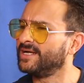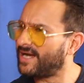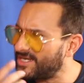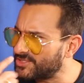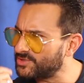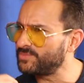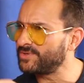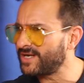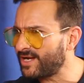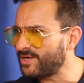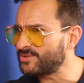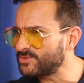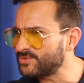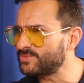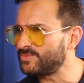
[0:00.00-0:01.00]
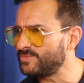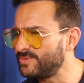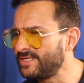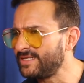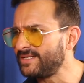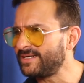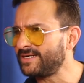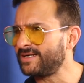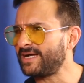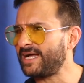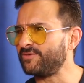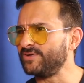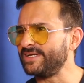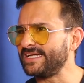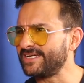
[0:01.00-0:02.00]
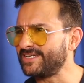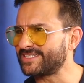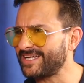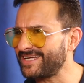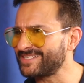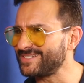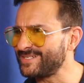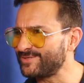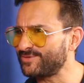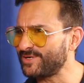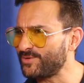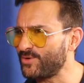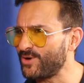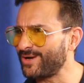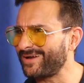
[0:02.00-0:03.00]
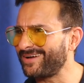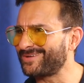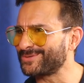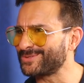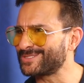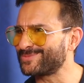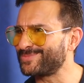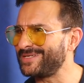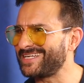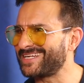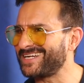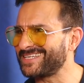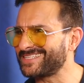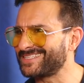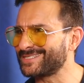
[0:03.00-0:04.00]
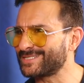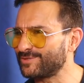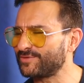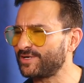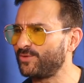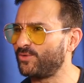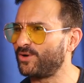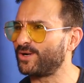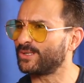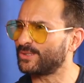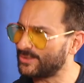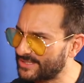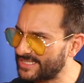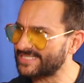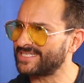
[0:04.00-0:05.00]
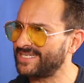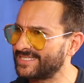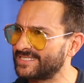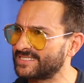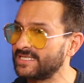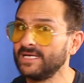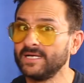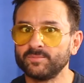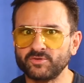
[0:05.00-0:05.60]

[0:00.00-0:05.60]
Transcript: I should be allowed to have an English accent if I want, or speak like this if I want, or dress like this,